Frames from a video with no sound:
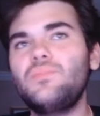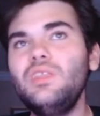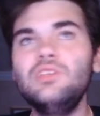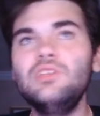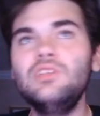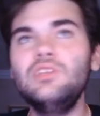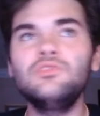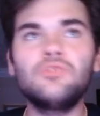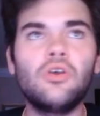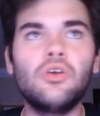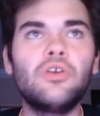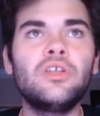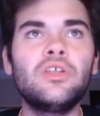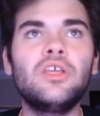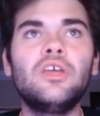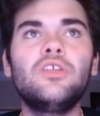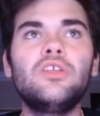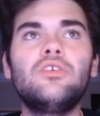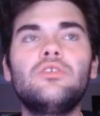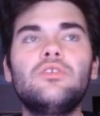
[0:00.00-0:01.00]
It's hard to
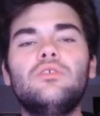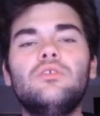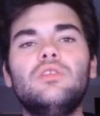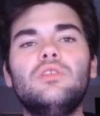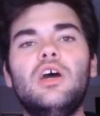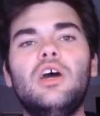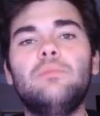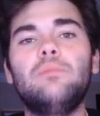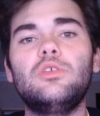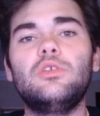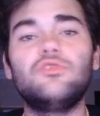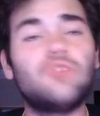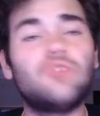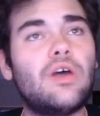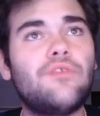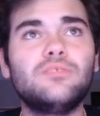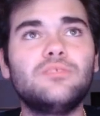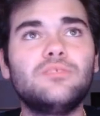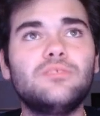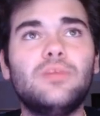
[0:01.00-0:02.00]
get good O-linemen.
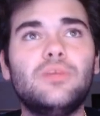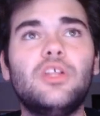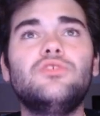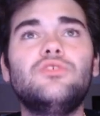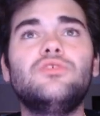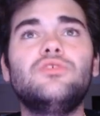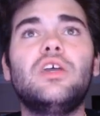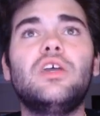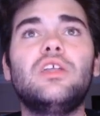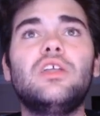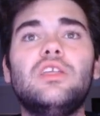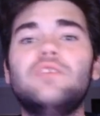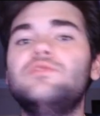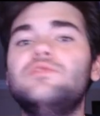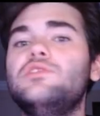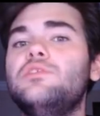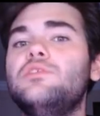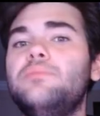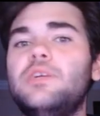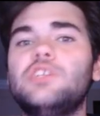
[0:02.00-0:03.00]
Drafting as many as you can gives you
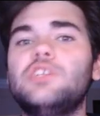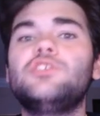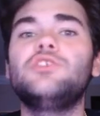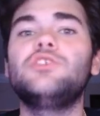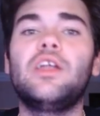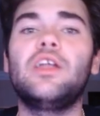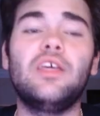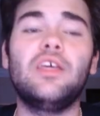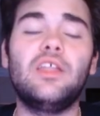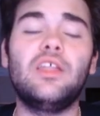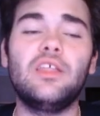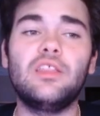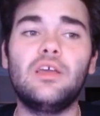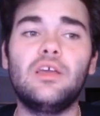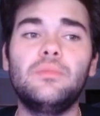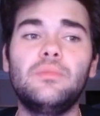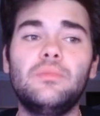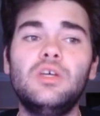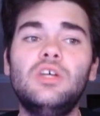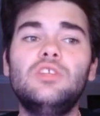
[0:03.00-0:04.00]
the best shot at getting
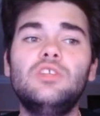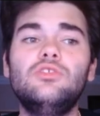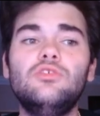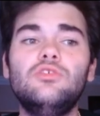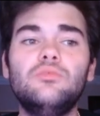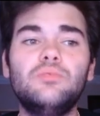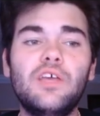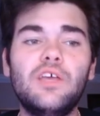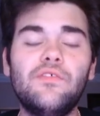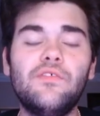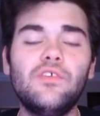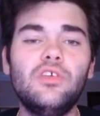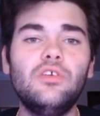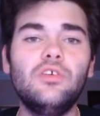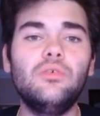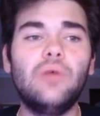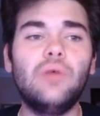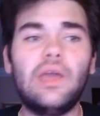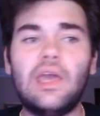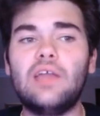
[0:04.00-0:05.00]
them to play for
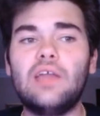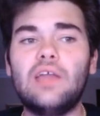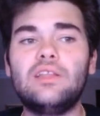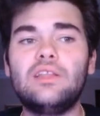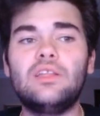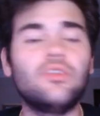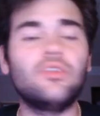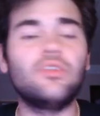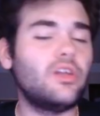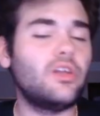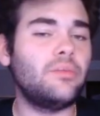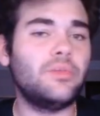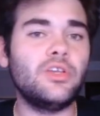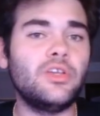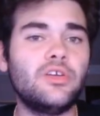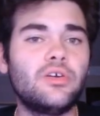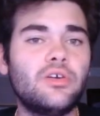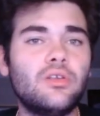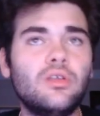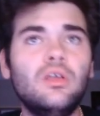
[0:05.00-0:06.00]
you and that they're going to be
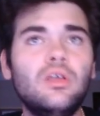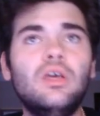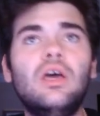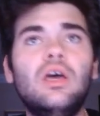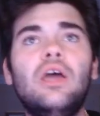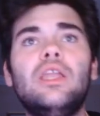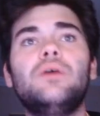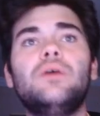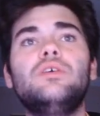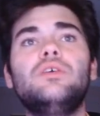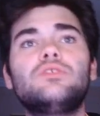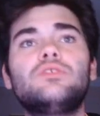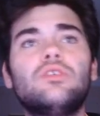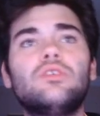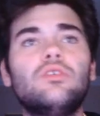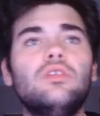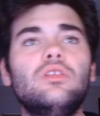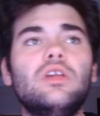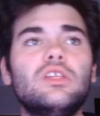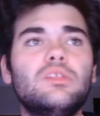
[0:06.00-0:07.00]
good. Now, he is
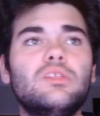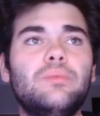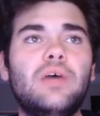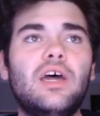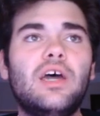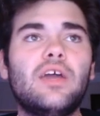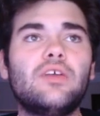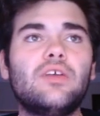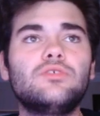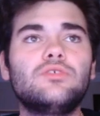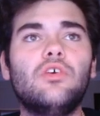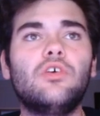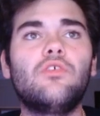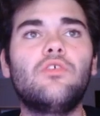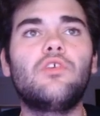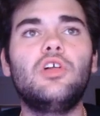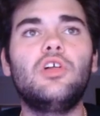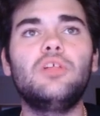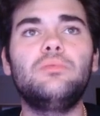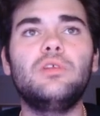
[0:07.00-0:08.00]
currently on the Packers.
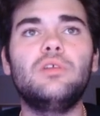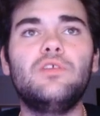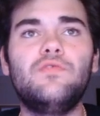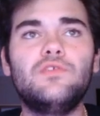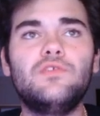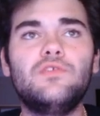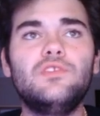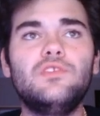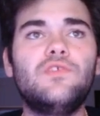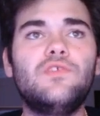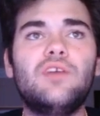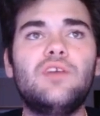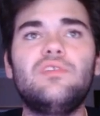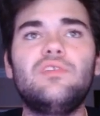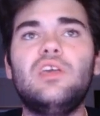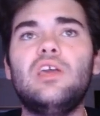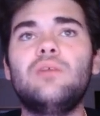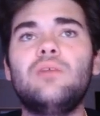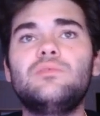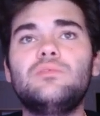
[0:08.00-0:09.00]
Overall, he played 55
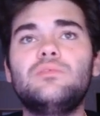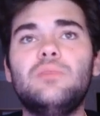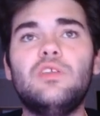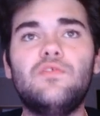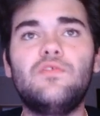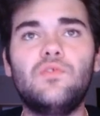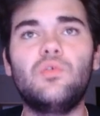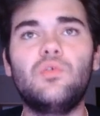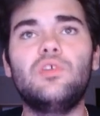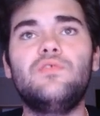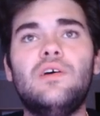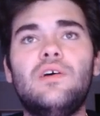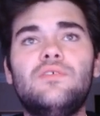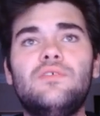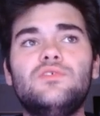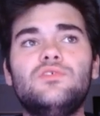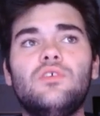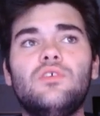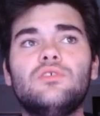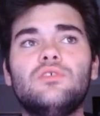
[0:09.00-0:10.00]
games and made 45
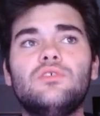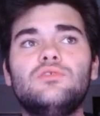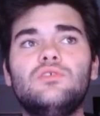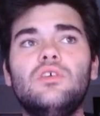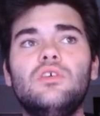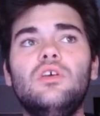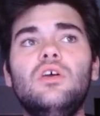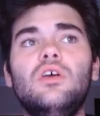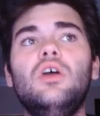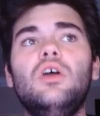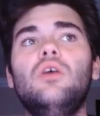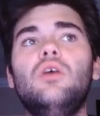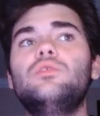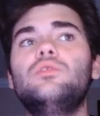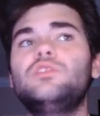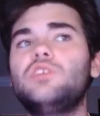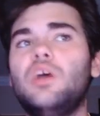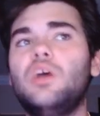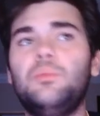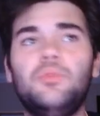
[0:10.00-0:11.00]
starts, which is
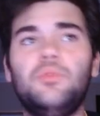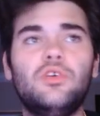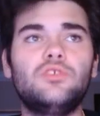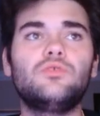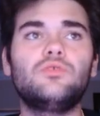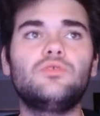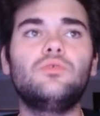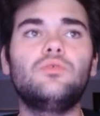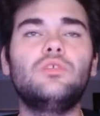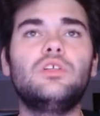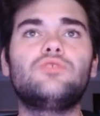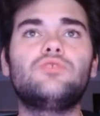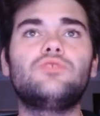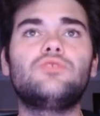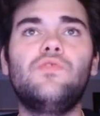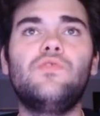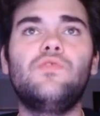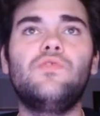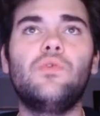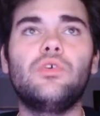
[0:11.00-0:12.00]
up there in school history
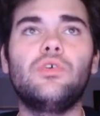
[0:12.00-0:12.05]
for